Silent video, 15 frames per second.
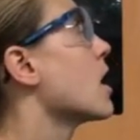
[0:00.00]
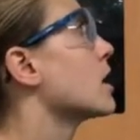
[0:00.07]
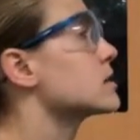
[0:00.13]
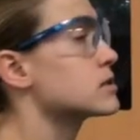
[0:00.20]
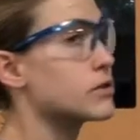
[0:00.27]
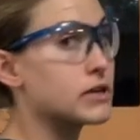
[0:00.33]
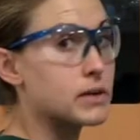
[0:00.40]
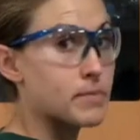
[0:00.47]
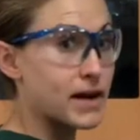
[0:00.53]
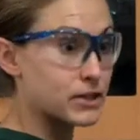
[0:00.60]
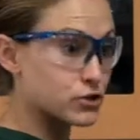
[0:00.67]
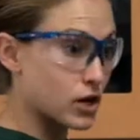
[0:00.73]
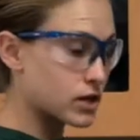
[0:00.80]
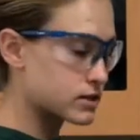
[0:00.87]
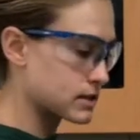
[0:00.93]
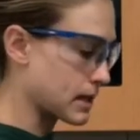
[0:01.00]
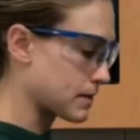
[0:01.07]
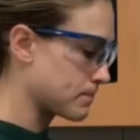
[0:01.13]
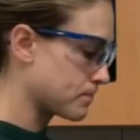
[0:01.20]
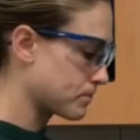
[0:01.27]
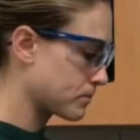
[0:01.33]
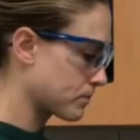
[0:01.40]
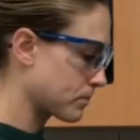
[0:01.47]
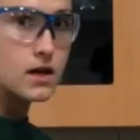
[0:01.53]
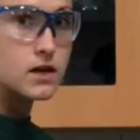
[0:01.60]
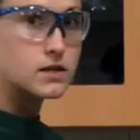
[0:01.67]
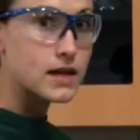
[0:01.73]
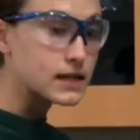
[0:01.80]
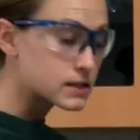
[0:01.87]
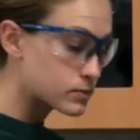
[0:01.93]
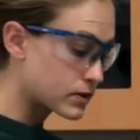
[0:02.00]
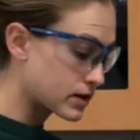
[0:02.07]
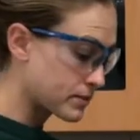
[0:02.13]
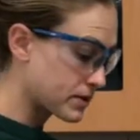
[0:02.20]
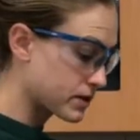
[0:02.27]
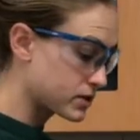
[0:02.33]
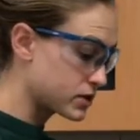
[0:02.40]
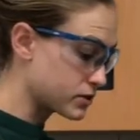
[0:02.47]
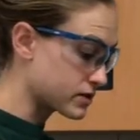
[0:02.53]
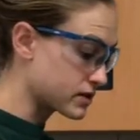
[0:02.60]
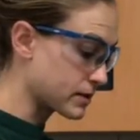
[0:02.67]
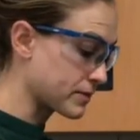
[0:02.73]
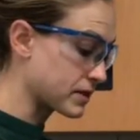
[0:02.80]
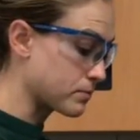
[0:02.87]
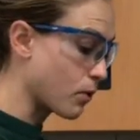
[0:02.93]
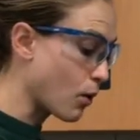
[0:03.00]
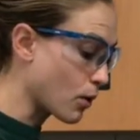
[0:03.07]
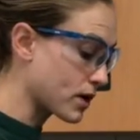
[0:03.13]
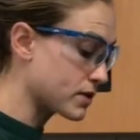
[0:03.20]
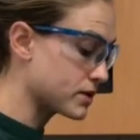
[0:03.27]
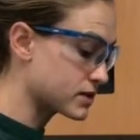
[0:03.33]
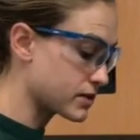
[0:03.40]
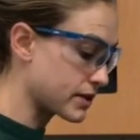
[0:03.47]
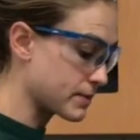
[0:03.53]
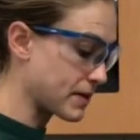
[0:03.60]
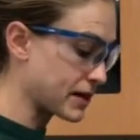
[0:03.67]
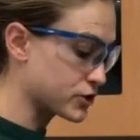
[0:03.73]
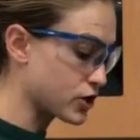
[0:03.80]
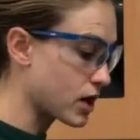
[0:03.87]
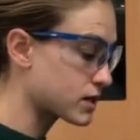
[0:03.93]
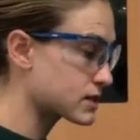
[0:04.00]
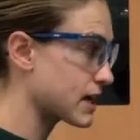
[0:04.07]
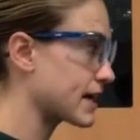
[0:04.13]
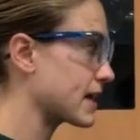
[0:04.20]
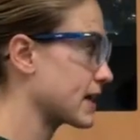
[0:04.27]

sodium hydroxide. Next, what I'm going to do is I'm going to pour in the sodium hydroxide,